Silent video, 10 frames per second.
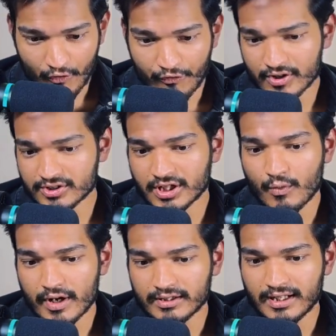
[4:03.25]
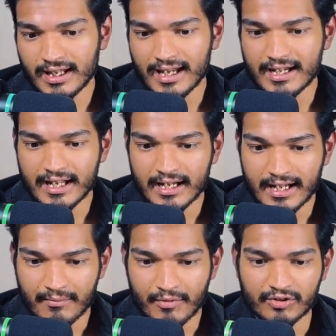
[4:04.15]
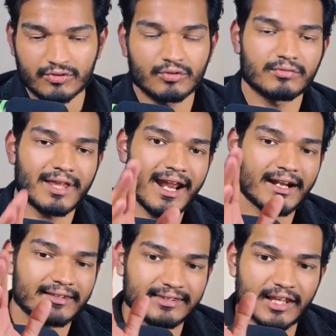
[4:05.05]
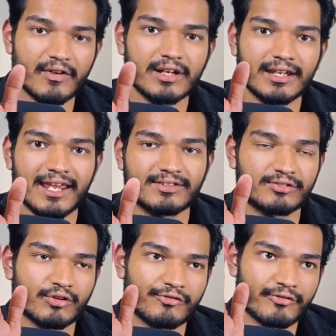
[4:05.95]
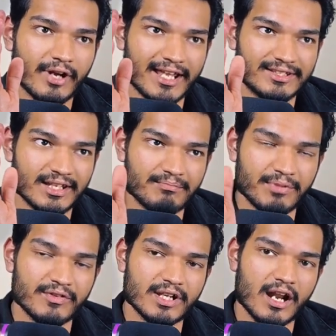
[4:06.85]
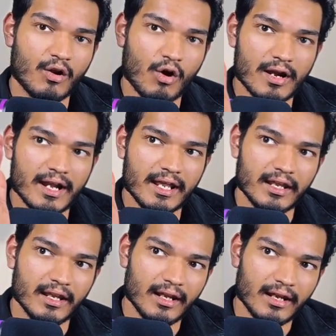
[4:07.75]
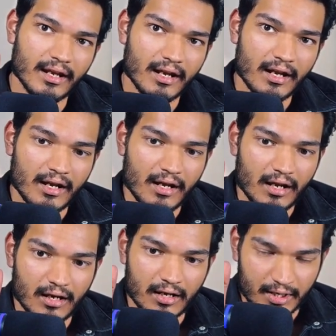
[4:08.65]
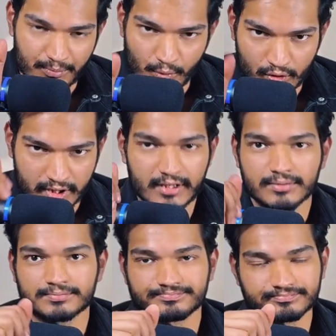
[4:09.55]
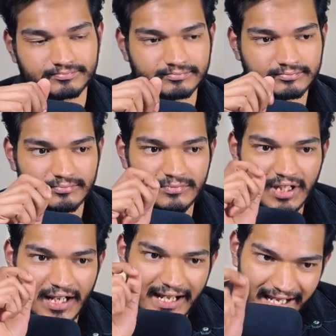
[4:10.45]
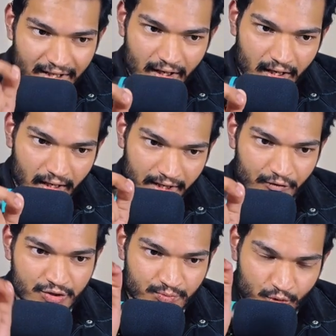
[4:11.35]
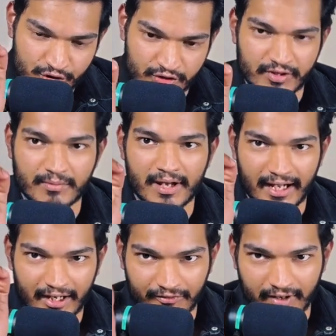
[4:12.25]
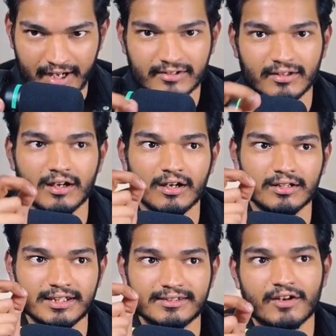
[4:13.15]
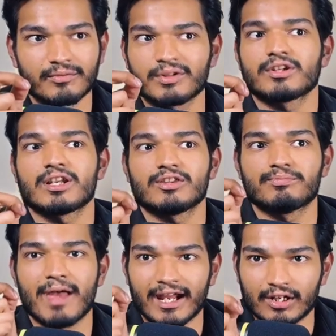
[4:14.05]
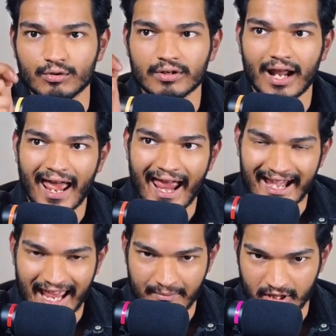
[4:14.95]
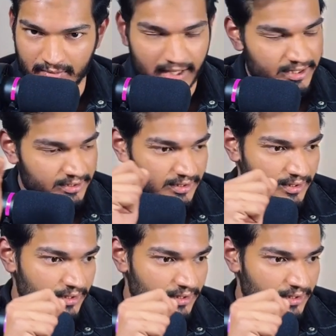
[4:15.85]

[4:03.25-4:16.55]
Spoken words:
First covering the Indian numbers. So there are 7 cases of HMPV that are already reported, in which most of them are infants. These are from the cities Bangalore and Ahmedabad.